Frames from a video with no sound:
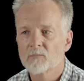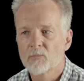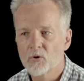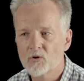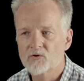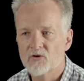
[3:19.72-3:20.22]

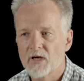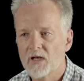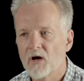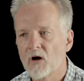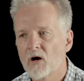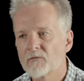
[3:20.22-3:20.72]

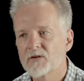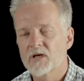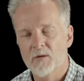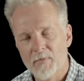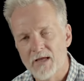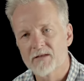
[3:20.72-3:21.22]
portrait of the
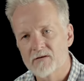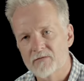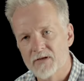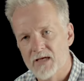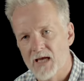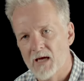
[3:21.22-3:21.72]
commander of
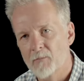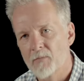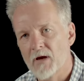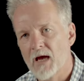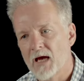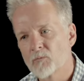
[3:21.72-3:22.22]
the camp
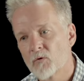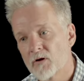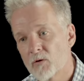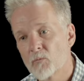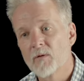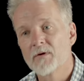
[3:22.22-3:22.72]
and one
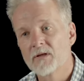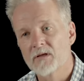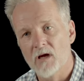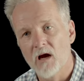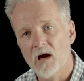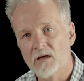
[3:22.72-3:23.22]
of the women
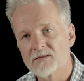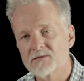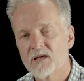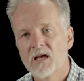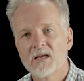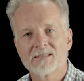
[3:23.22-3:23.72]
guards
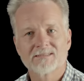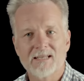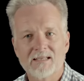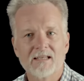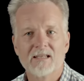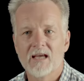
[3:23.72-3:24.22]

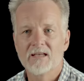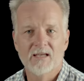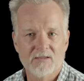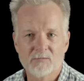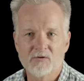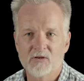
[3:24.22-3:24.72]
standing there
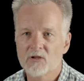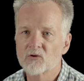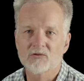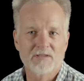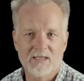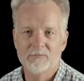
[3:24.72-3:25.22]
next to each other. It
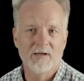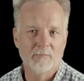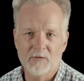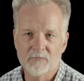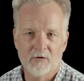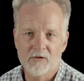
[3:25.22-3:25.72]
looks like a
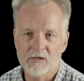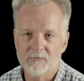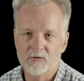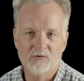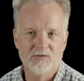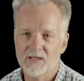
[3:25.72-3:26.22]
family photograph.
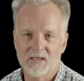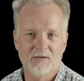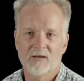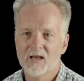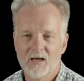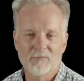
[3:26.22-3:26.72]
It looks like
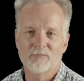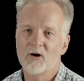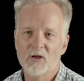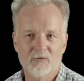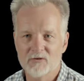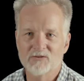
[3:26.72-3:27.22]
a
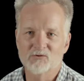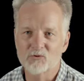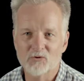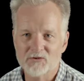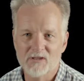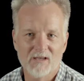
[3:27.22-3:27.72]
father and his
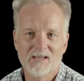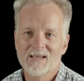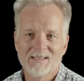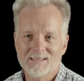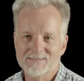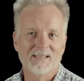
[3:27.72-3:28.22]
daughter
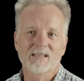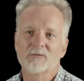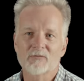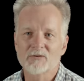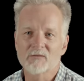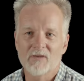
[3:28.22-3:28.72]
standing in
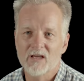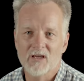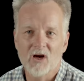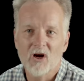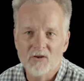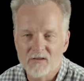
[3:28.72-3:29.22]
front of their
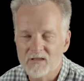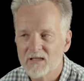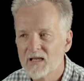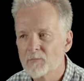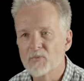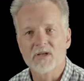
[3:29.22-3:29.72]
garden,
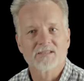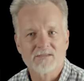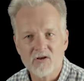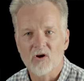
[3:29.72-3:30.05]
but it's